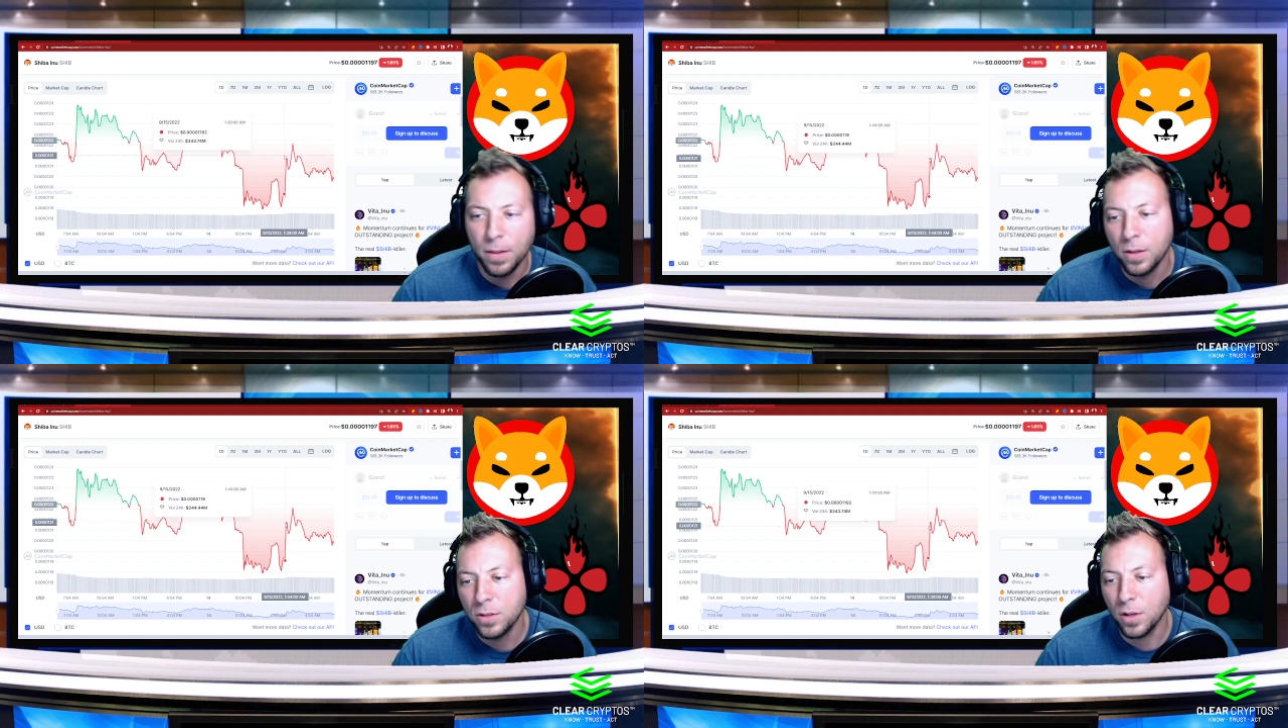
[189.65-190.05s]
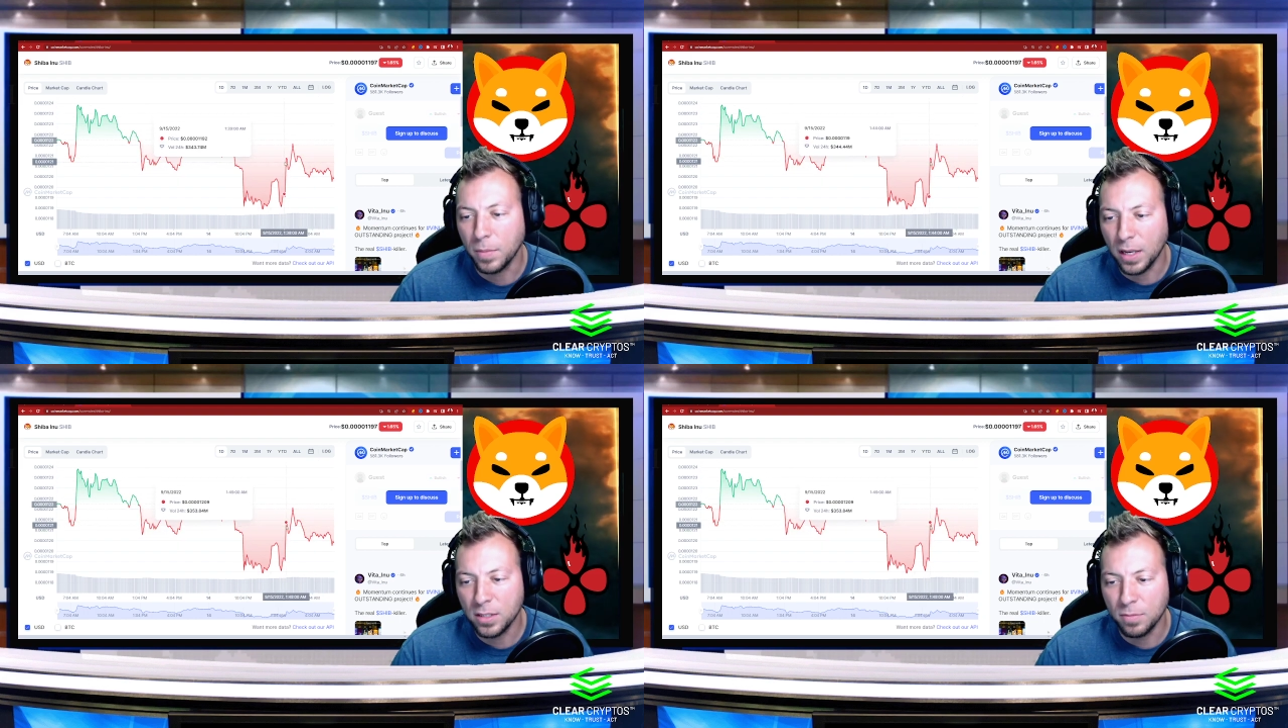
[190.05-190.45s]
So I'm
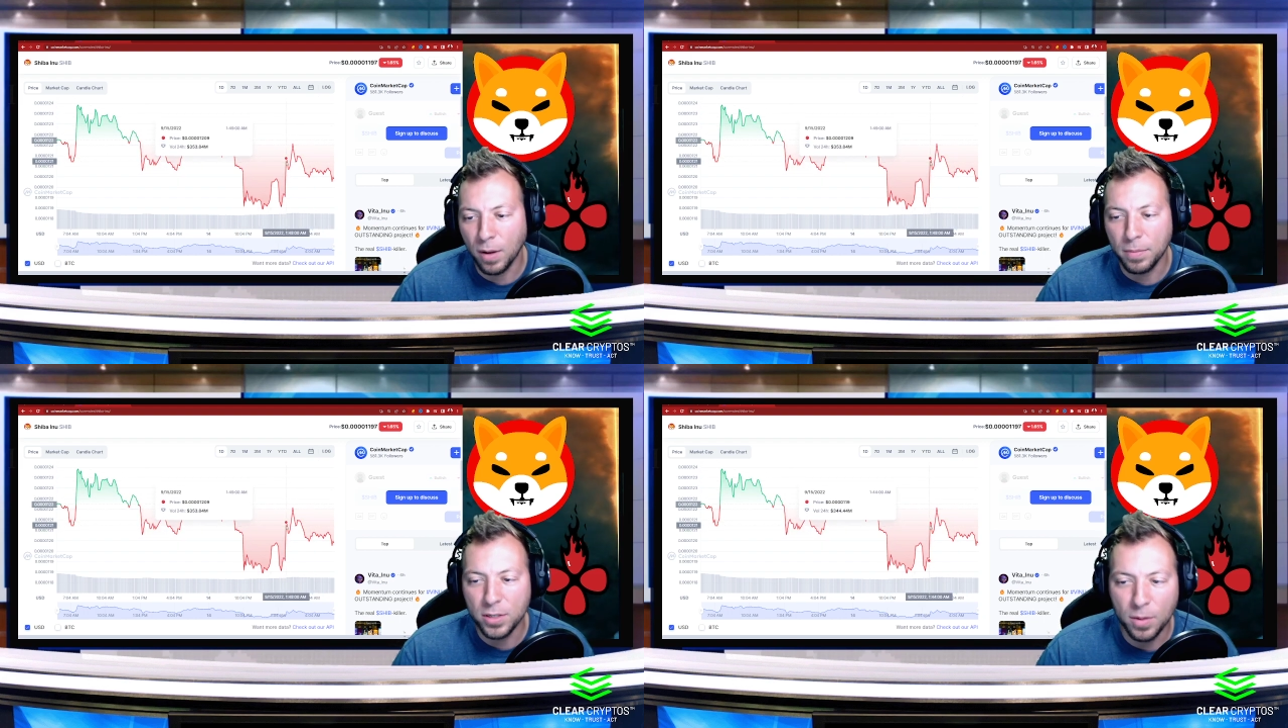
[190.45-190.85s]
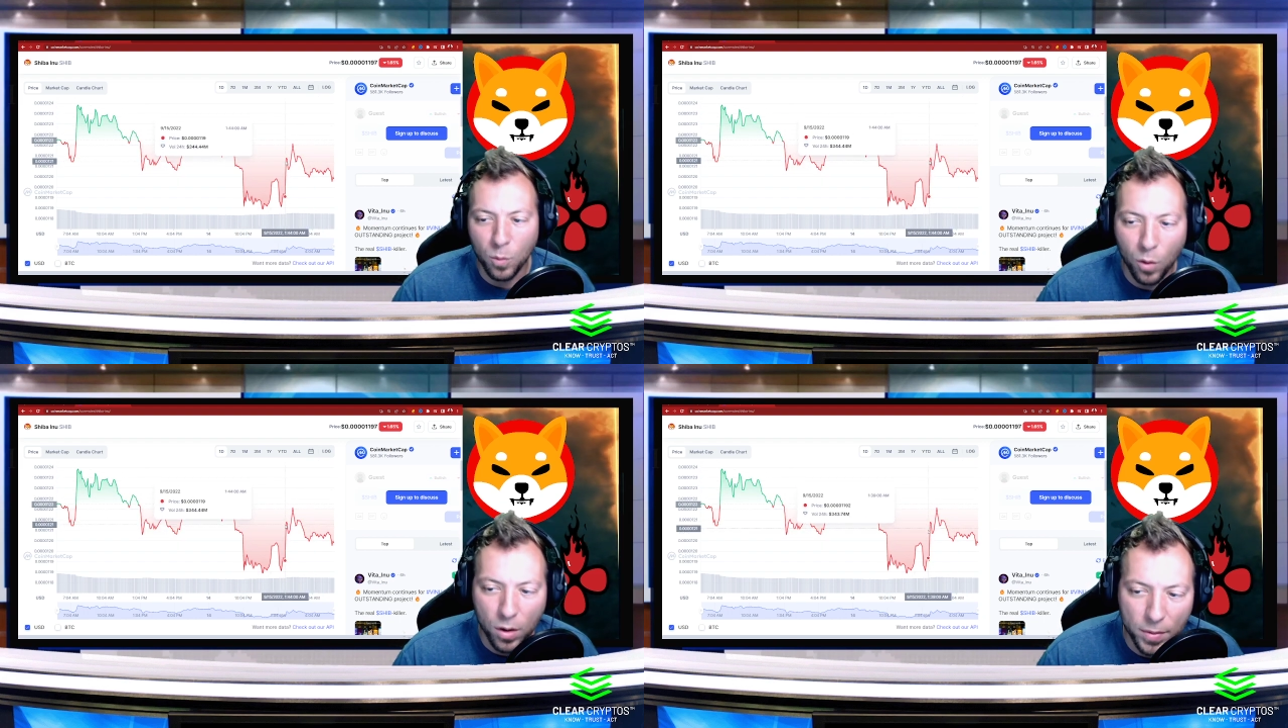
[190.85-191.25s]
guessing probably someone
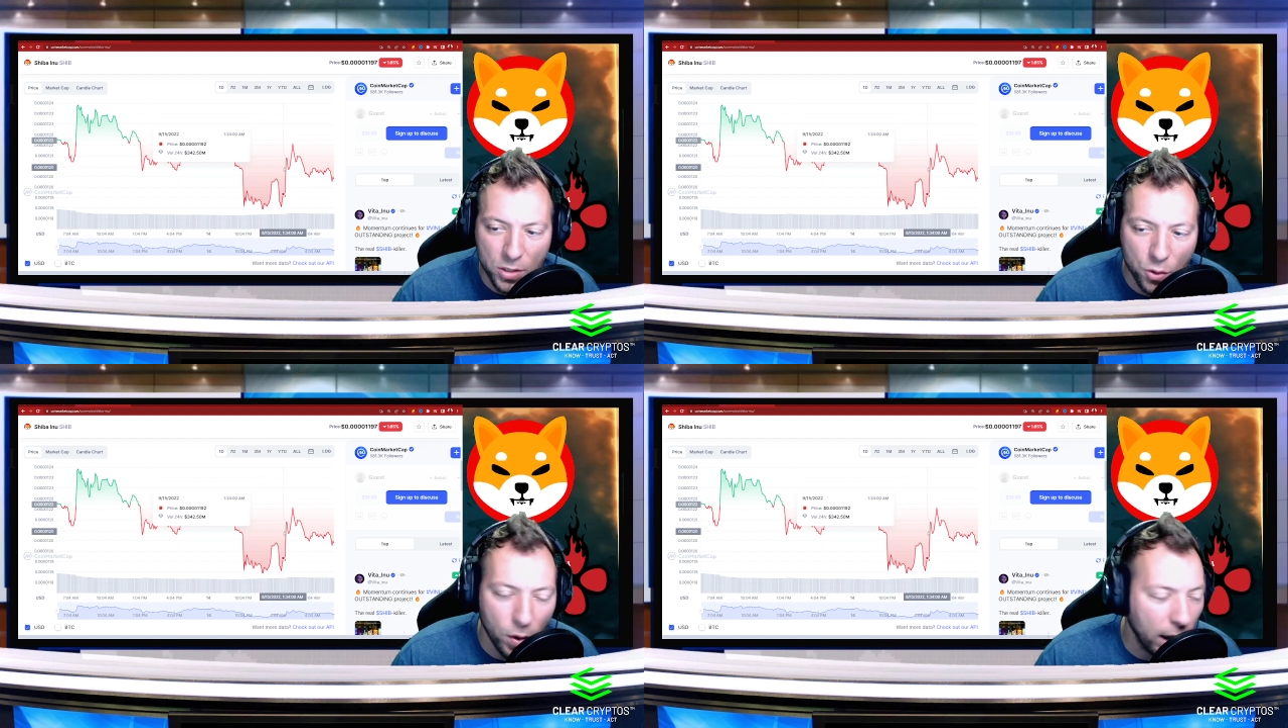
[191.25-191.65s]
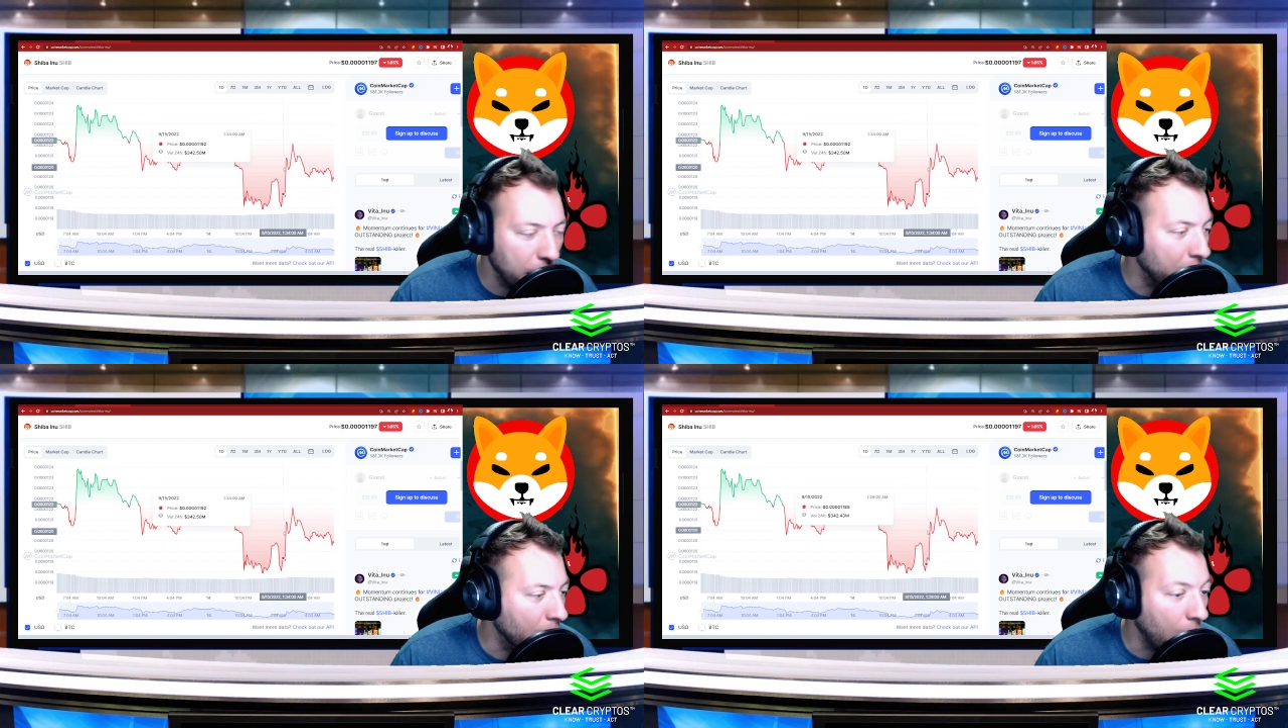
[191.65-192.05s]
woke up at 2 a.m.
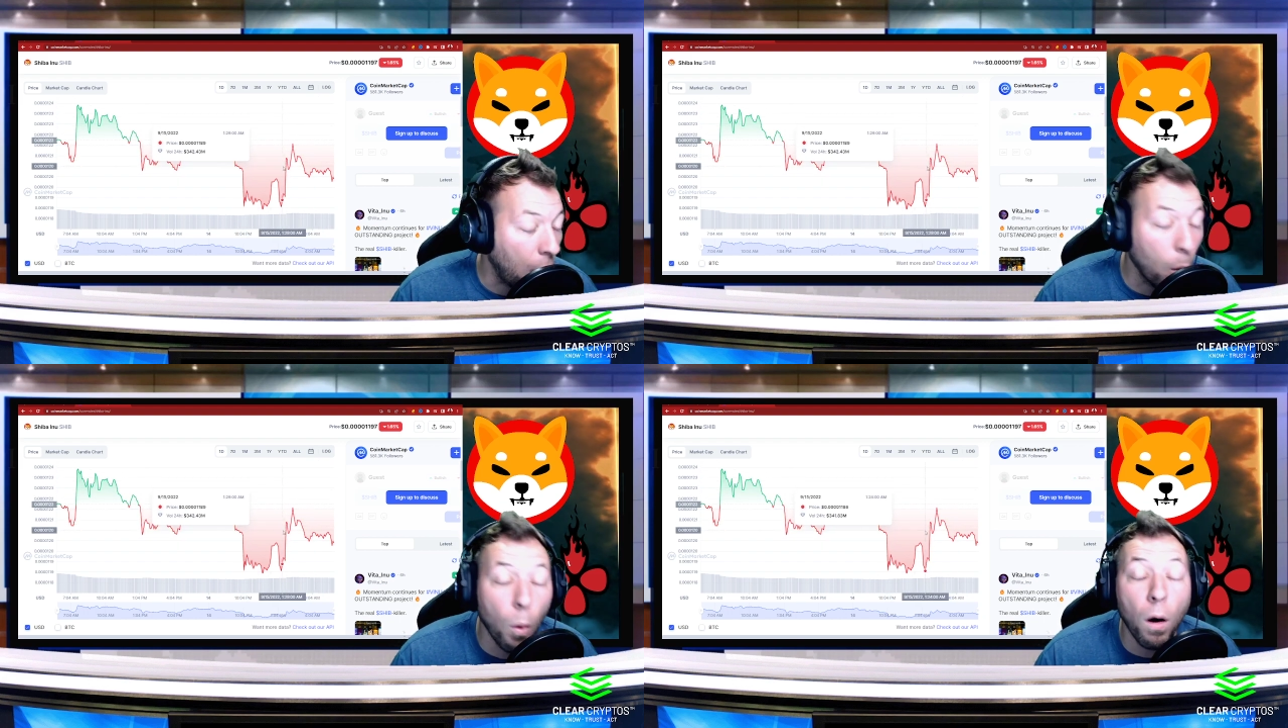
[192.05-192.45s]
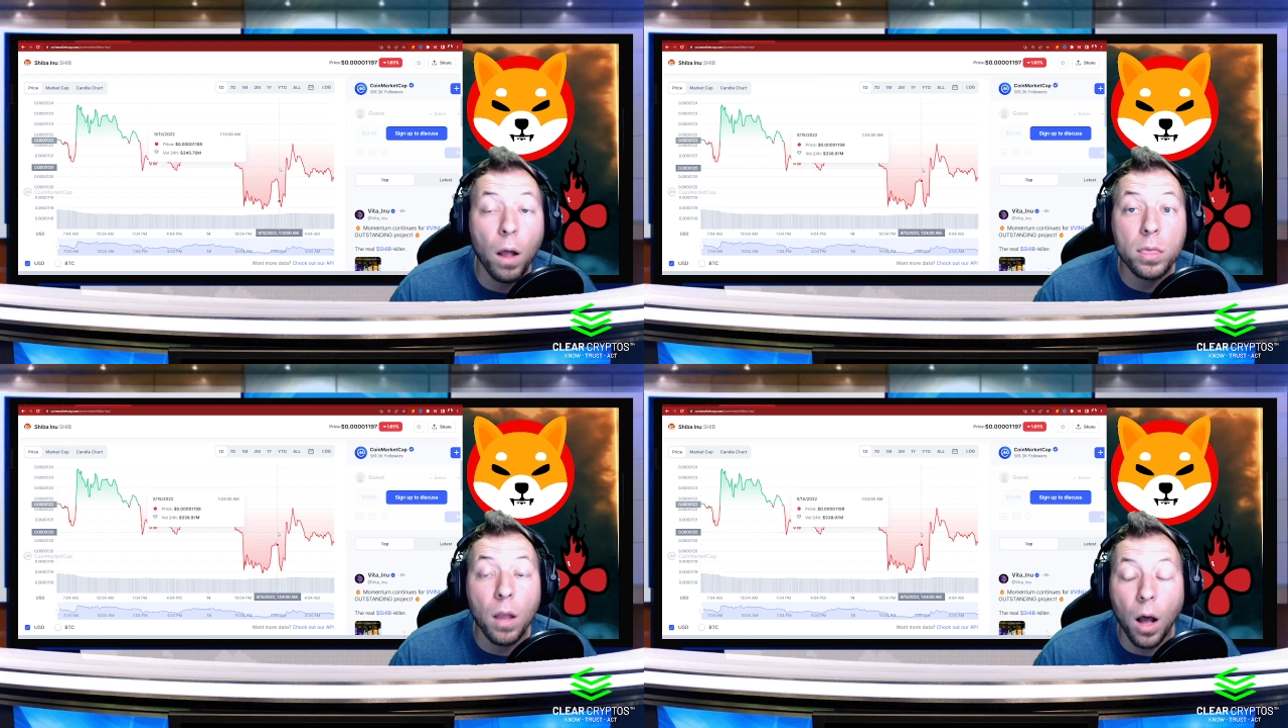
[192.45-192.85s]
and they're like,
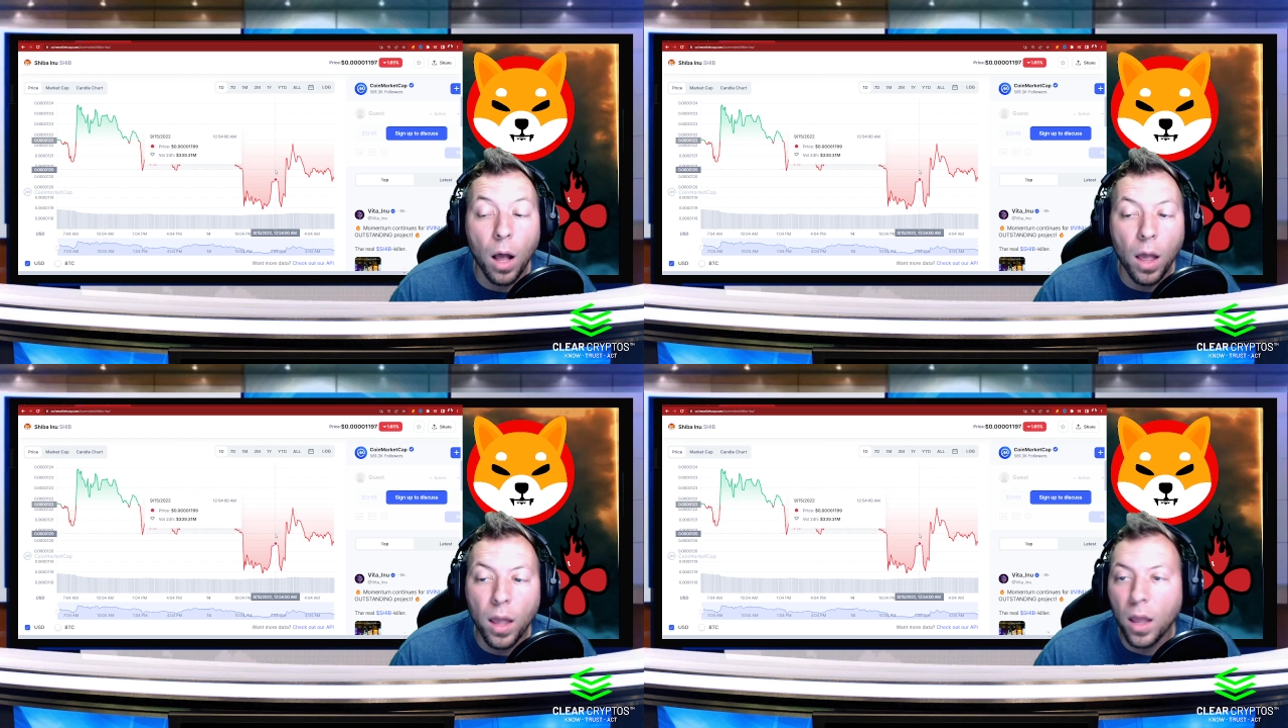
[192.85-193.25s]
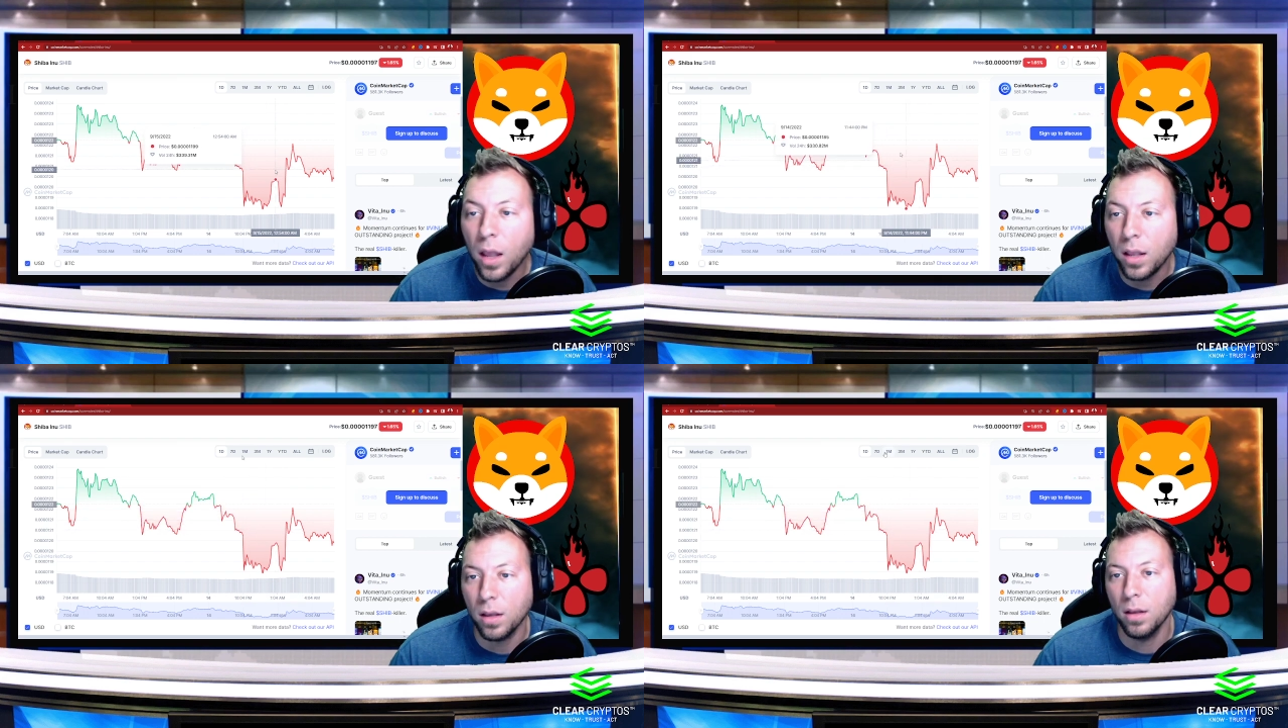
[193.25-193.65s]
what the heck?